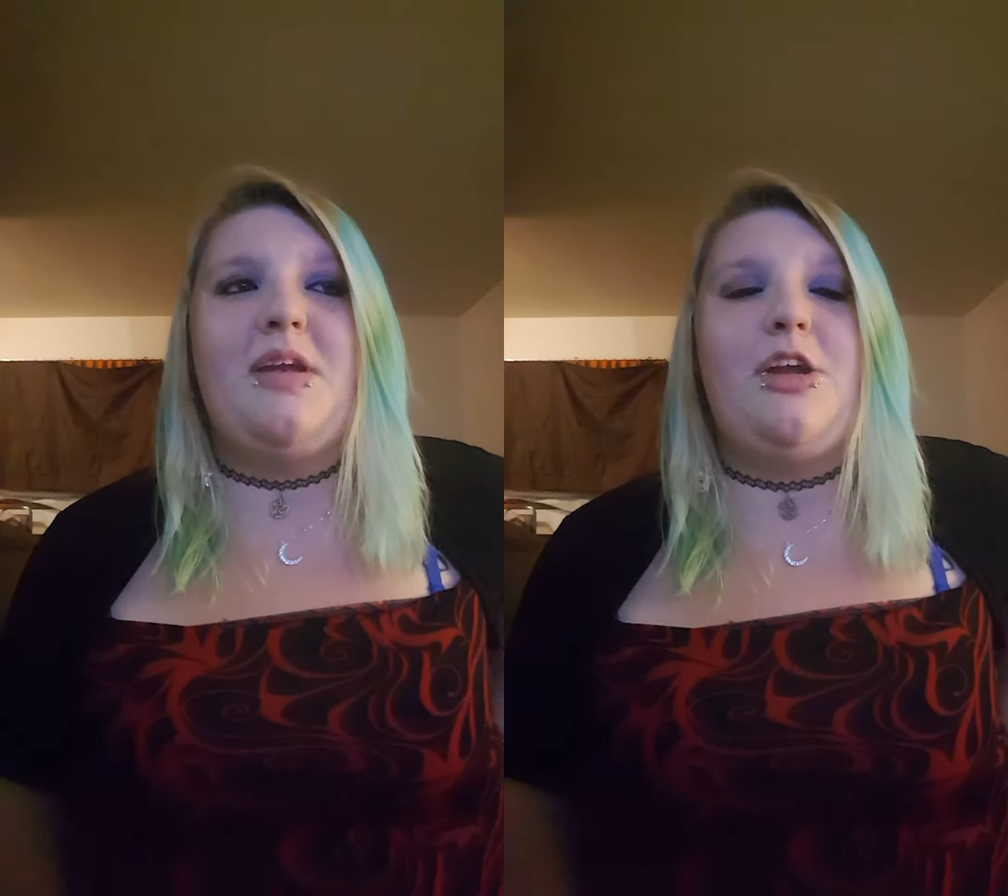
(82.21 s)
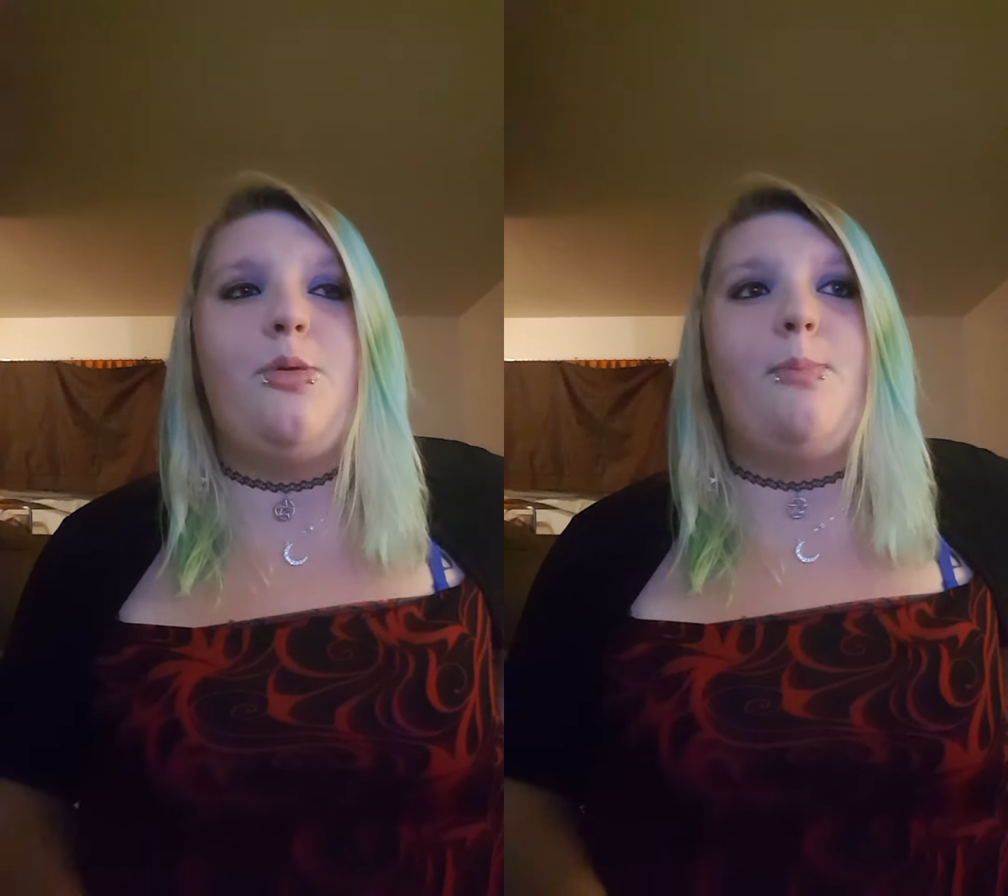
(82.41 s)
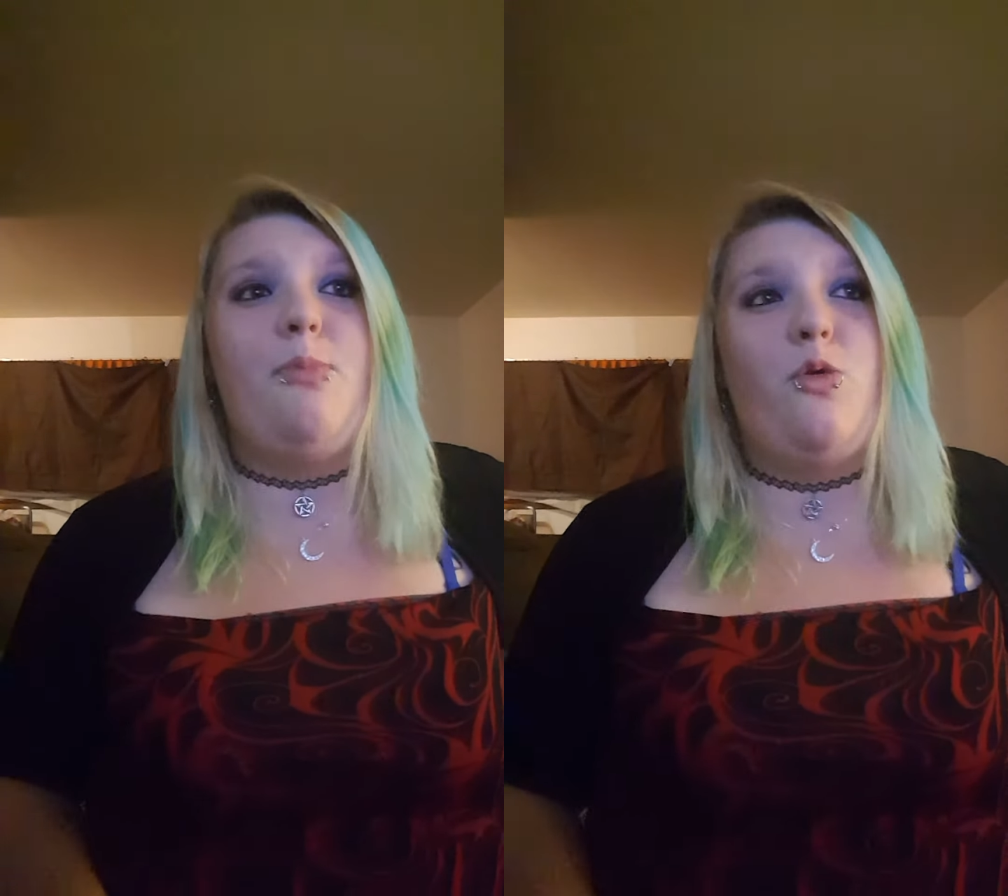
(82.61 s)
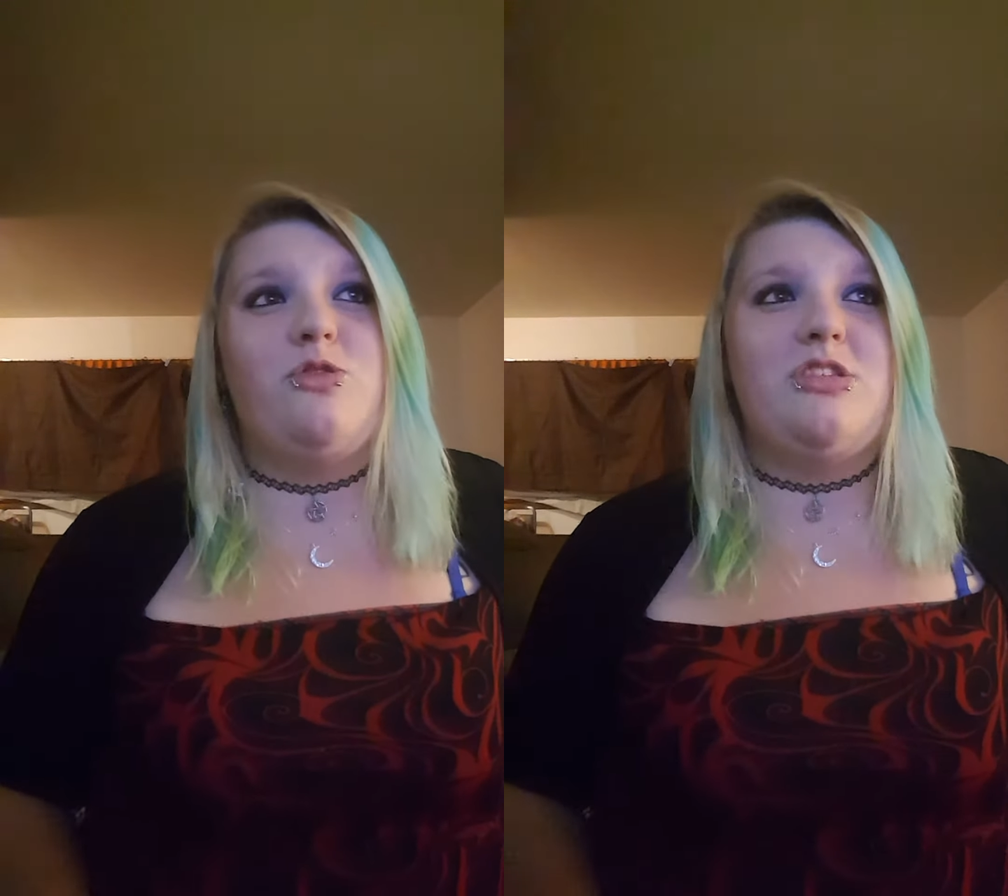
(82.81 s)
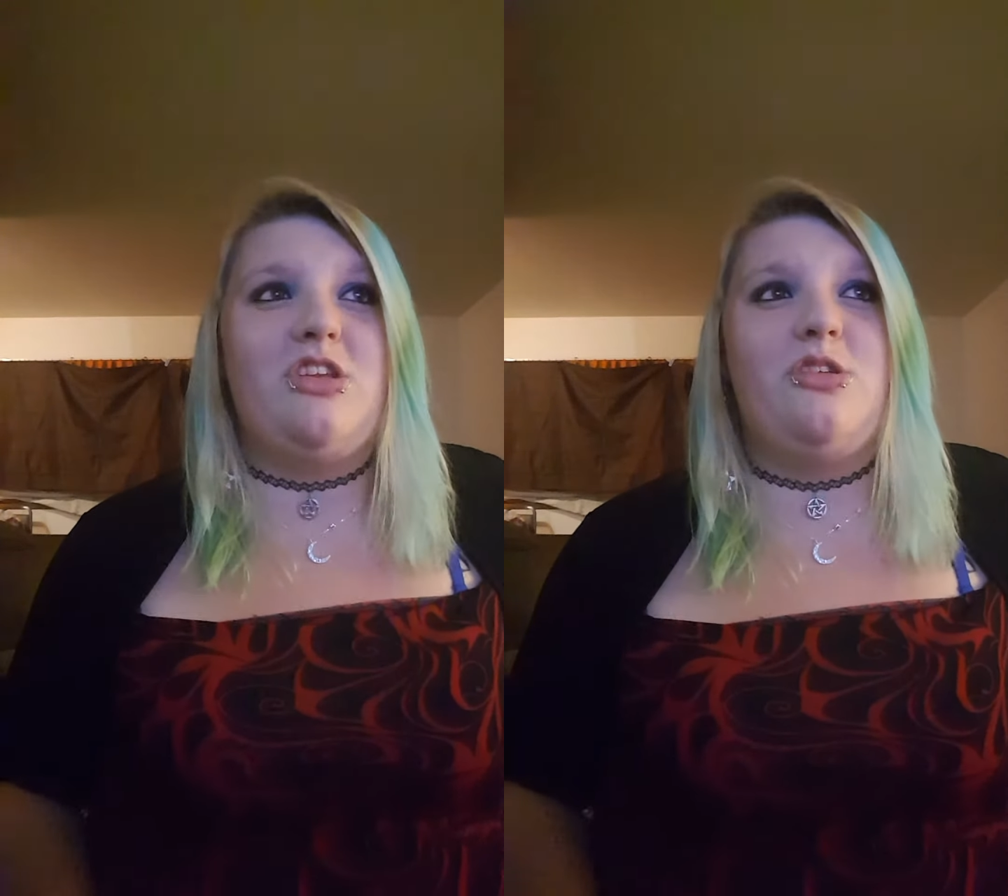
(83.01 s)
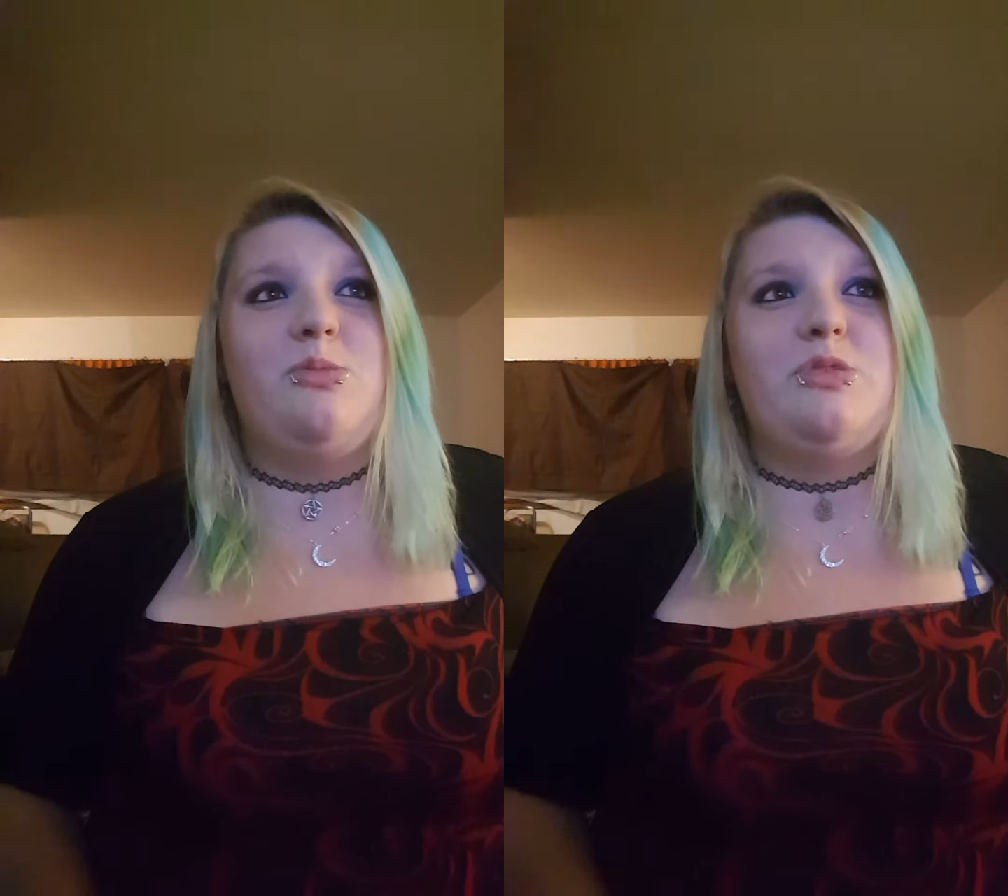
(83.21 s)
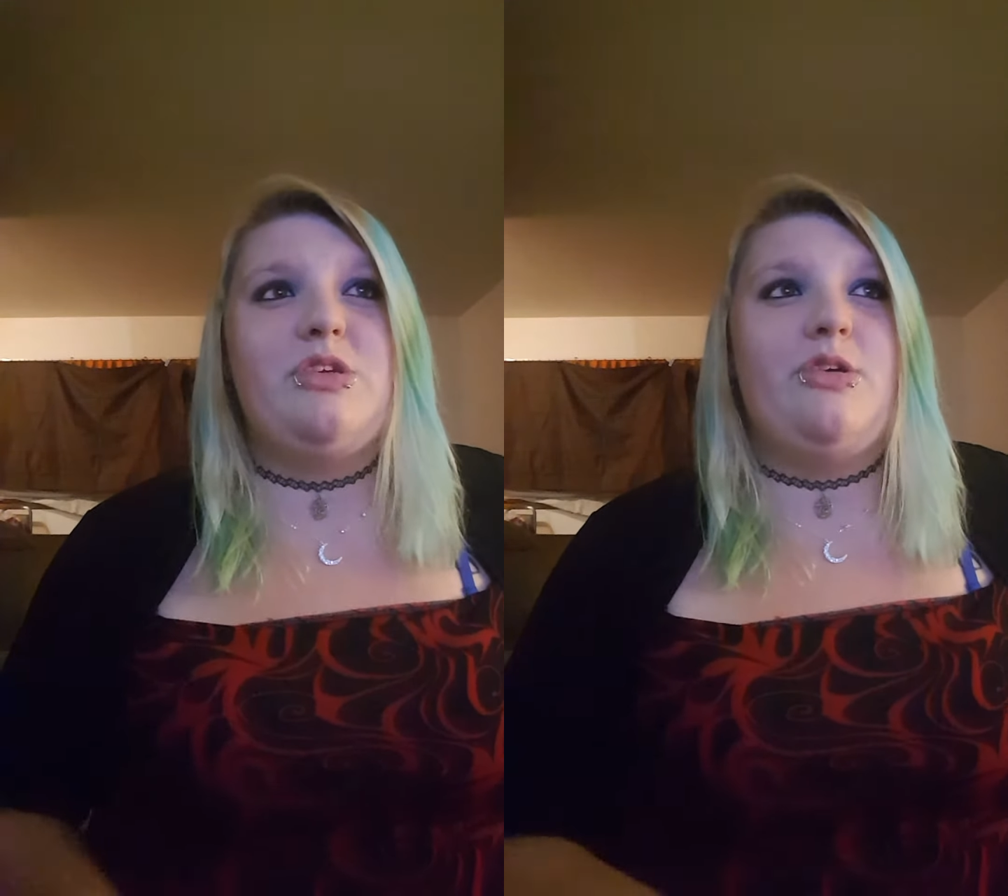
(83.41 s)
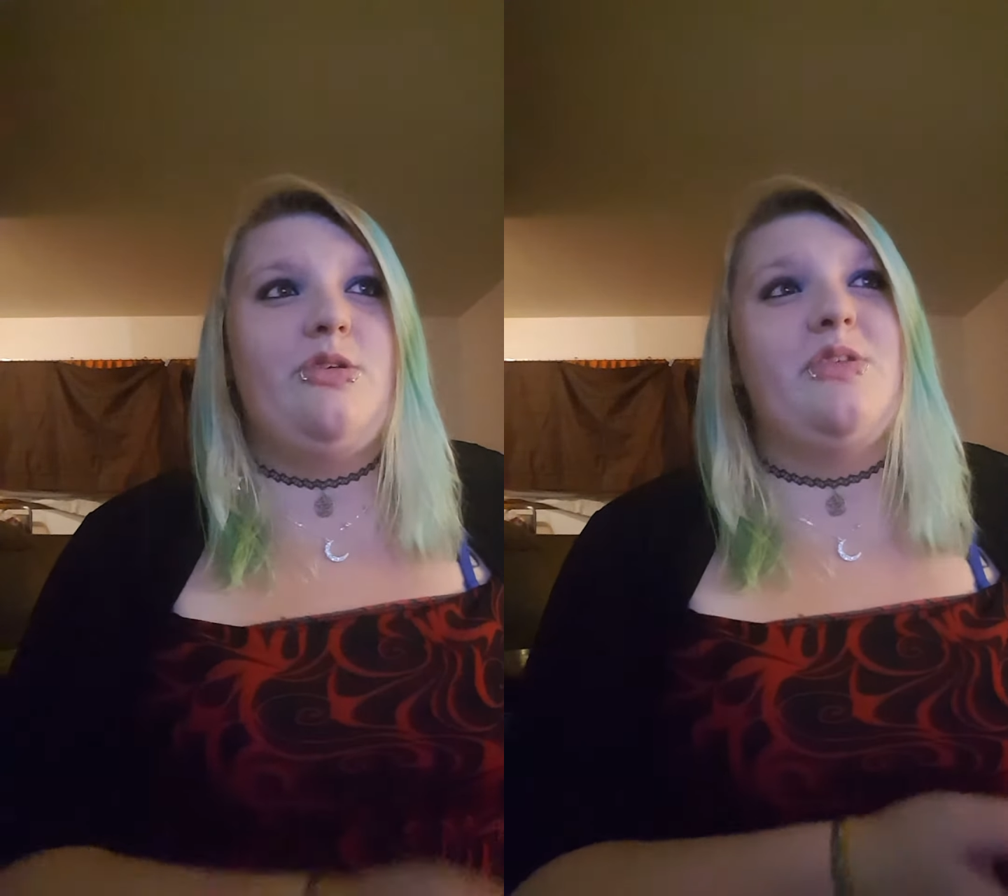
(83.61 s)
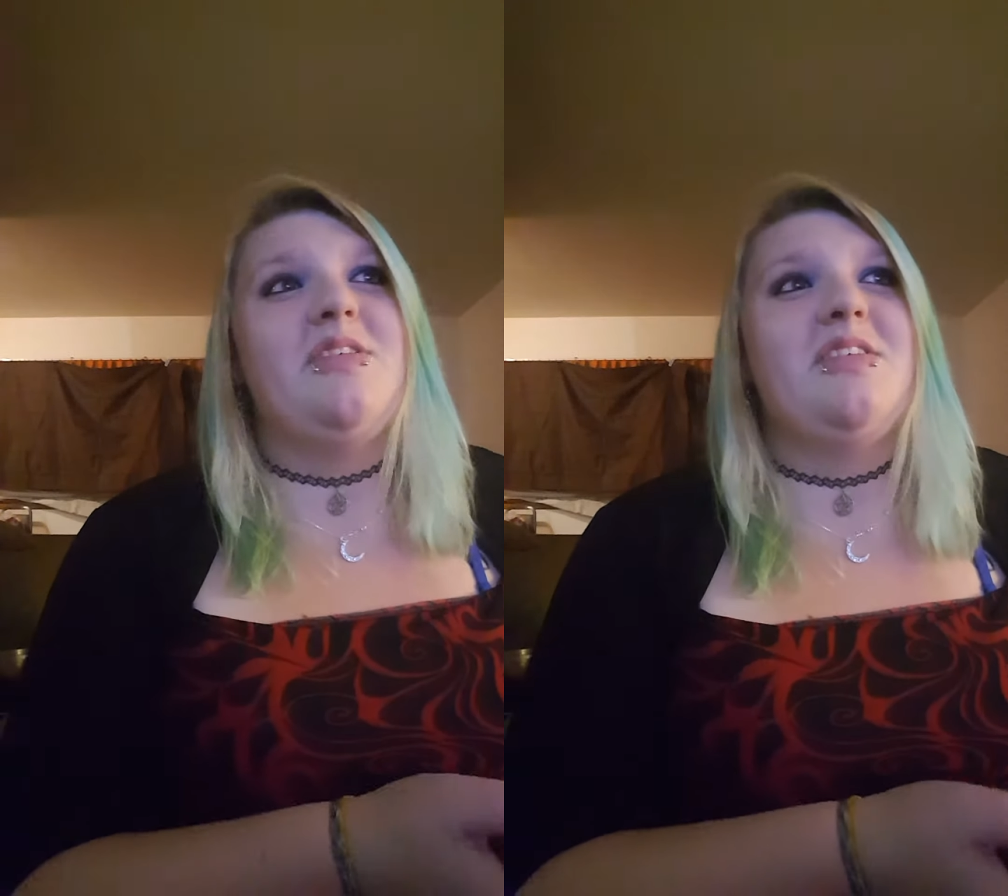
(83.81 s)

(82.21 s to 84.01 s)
but I know most of them, so.